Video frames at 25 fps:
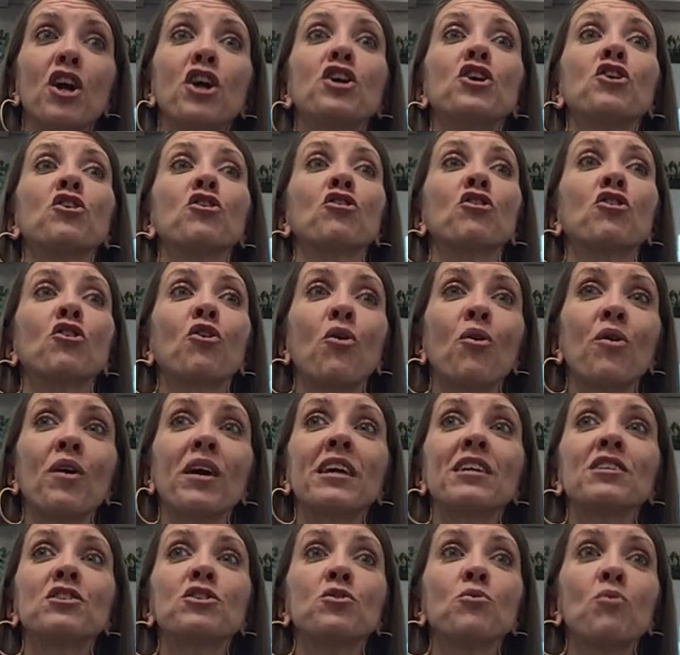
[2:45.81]
you're
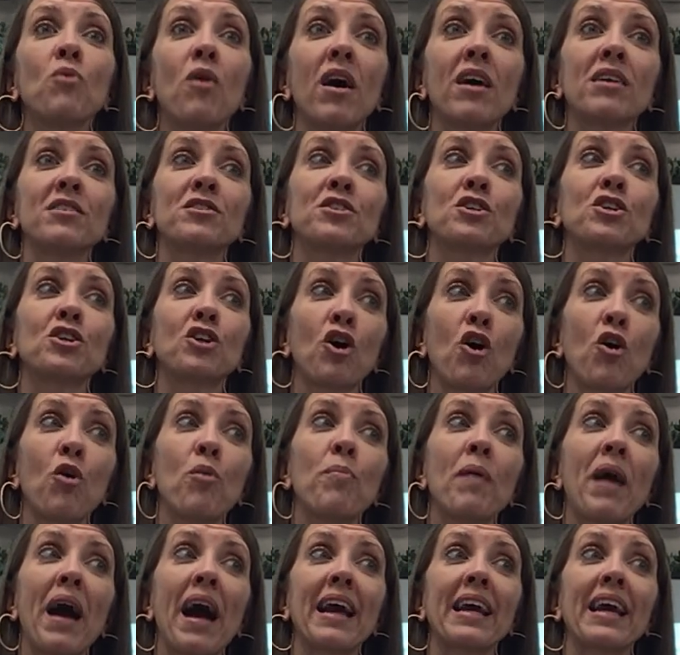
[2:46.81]
going to want to go
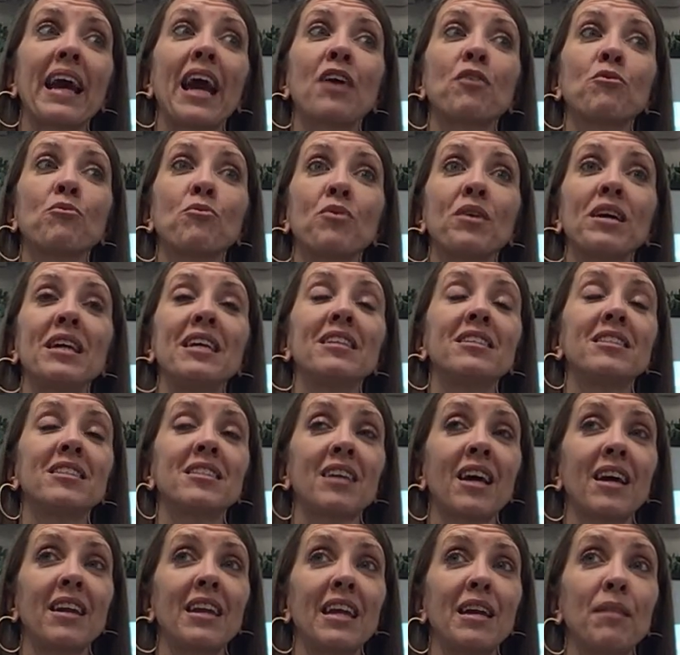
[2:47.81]
back and
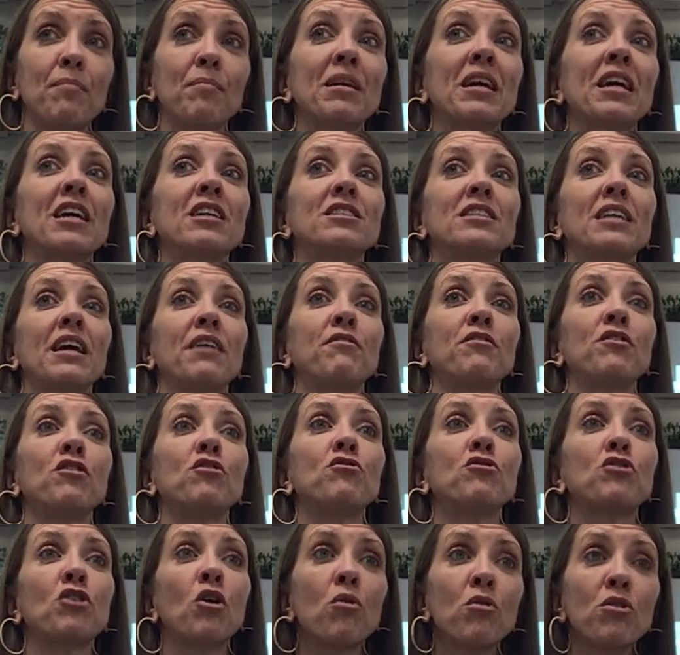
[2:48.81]
re-study, because if you
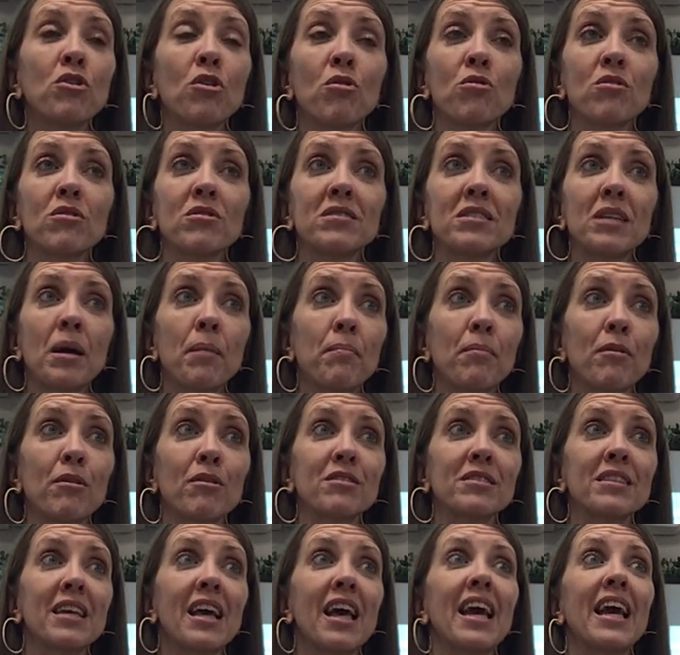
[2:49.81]
don't know those
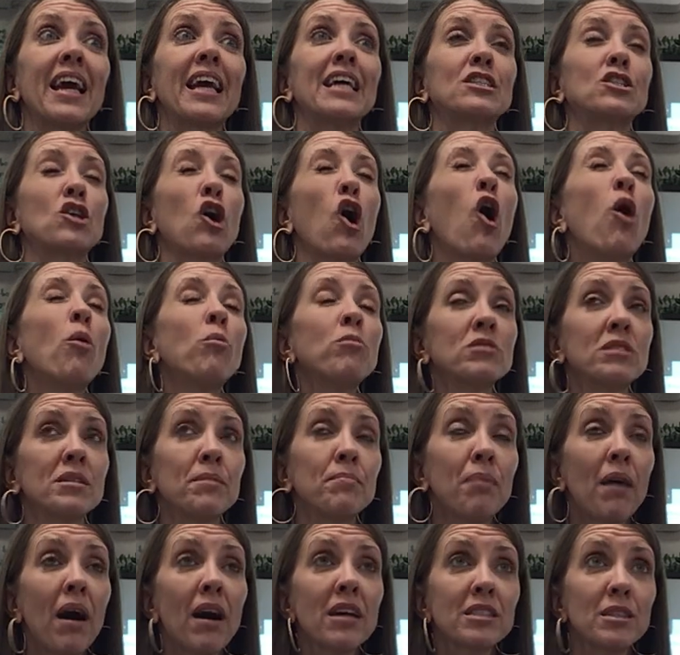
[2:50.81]
numbers, it's almost
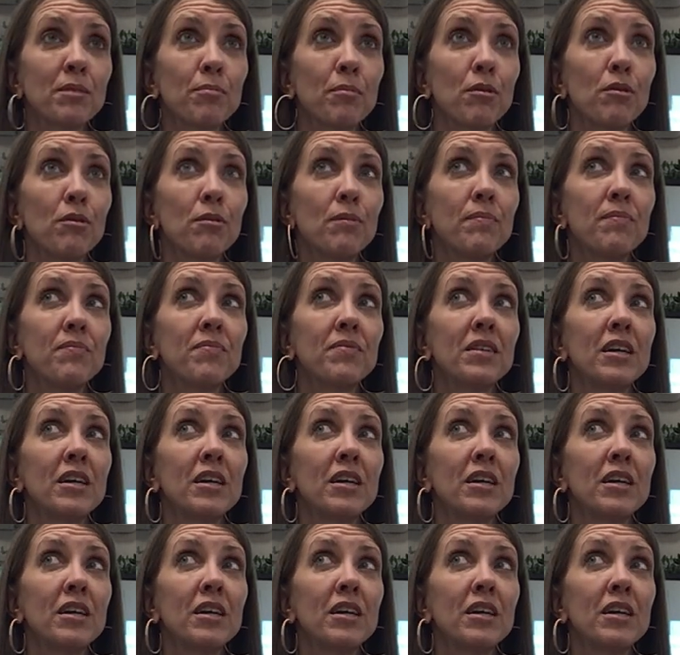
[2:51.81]
impossible